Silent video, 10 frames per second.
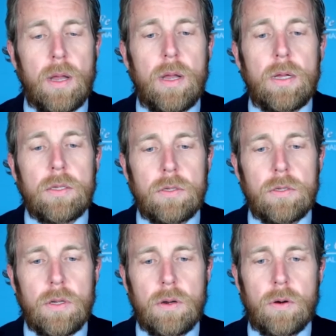
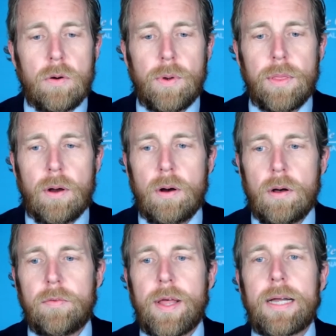So with
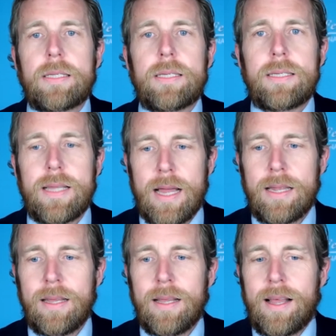all of that
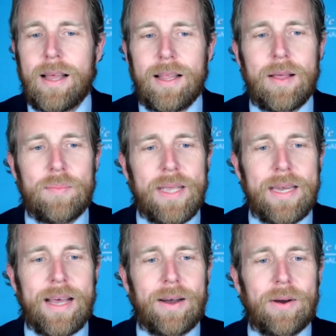said, let me
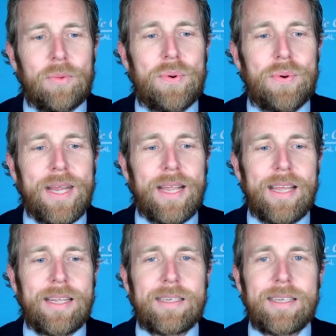now bring
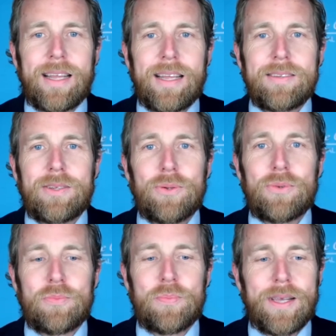in today's two
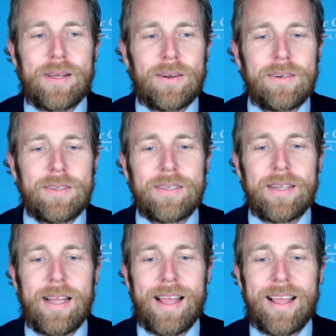speakers
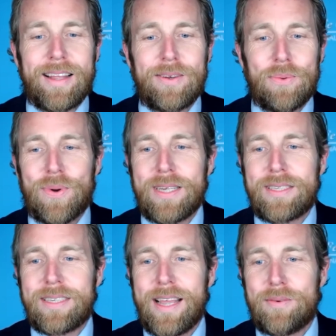and
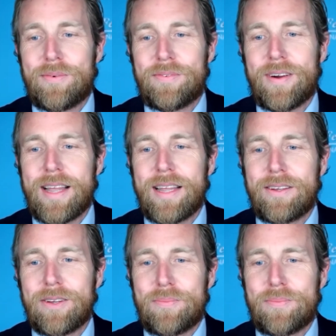wish a fine good